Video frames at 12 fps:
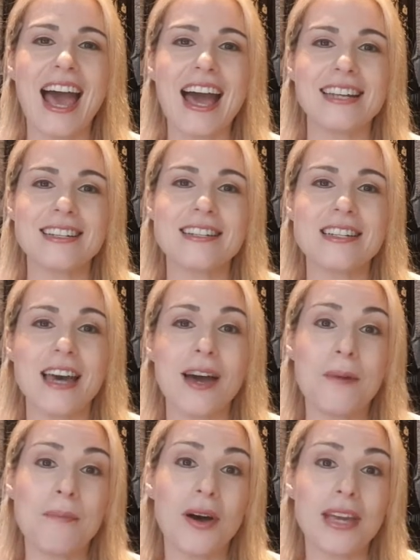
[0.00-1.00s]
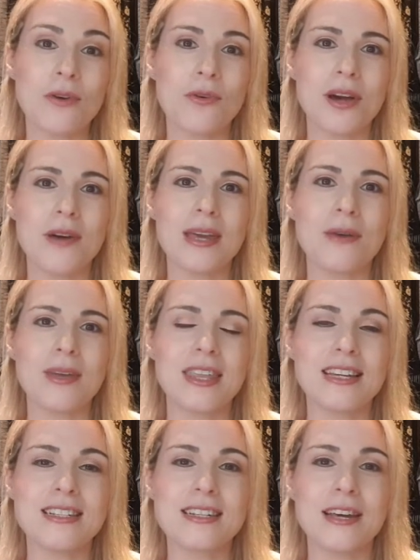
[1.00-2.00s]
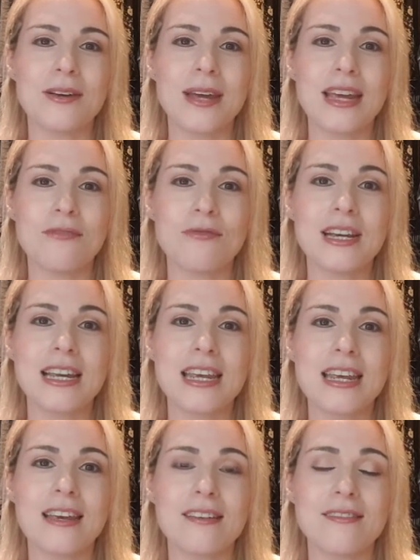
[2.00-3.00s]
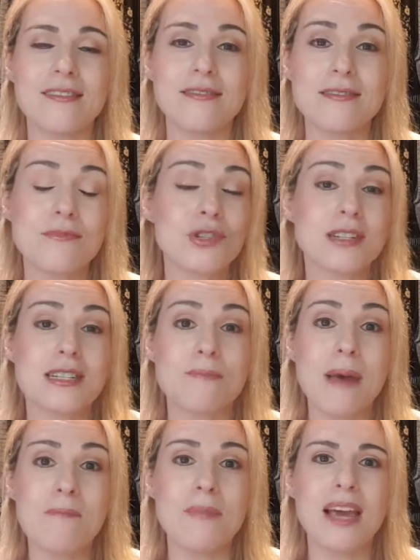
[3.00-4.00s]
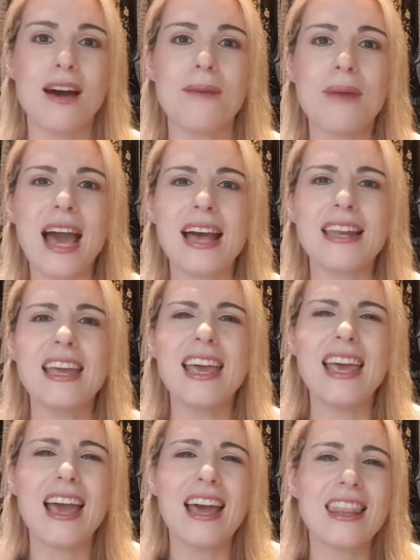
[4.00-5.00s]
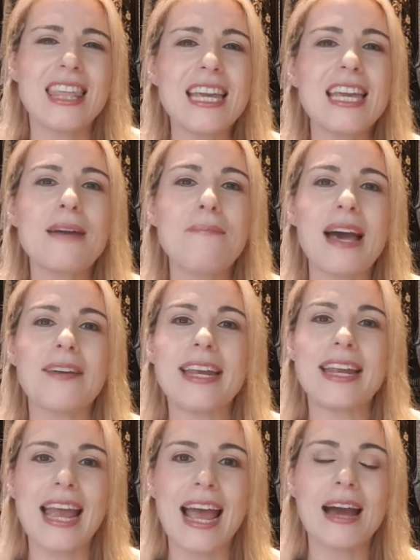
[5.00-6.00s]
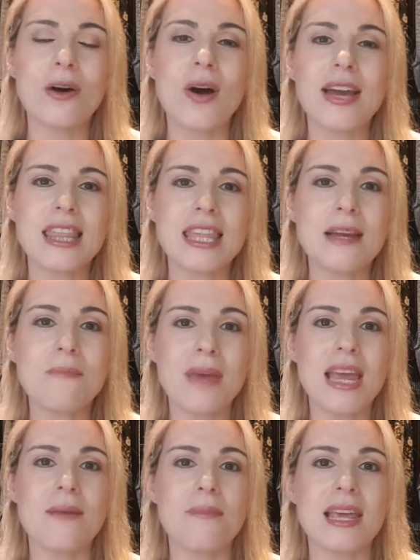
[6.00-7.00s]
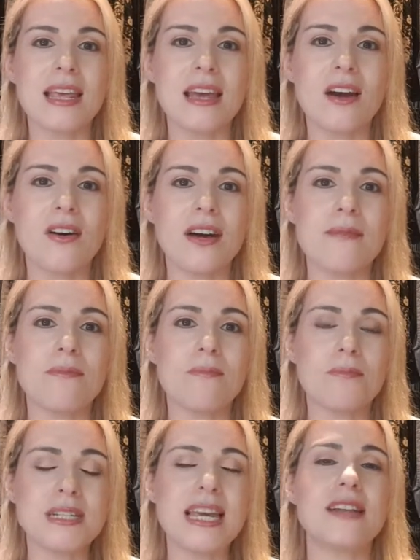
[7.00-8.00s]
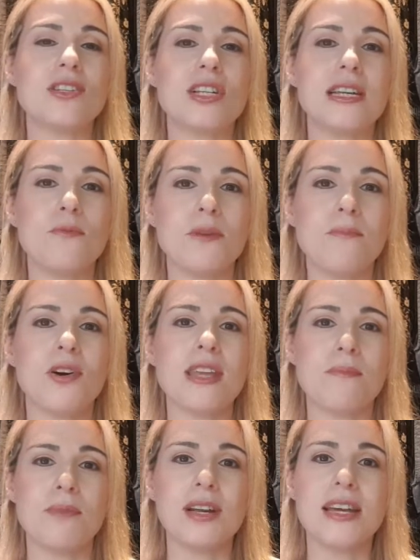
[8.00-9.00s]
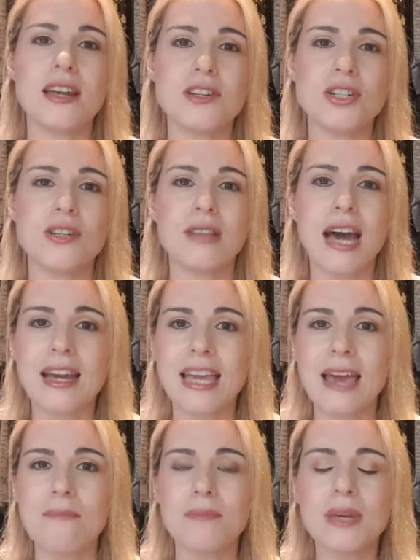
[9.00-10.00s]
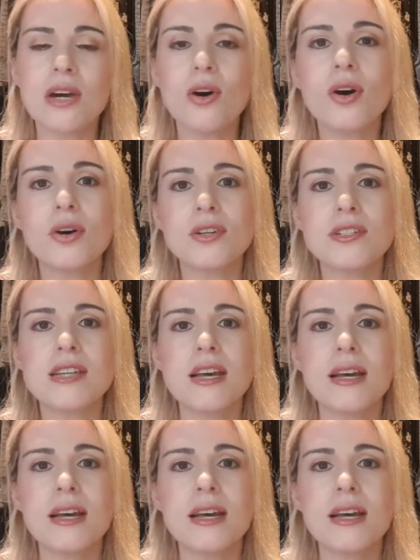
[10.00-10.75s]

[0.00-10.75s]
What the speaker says: And I got going with it. So it really just sped me up. And thinking about it now, I think maybe I potentially would bite the bullet and do that again, because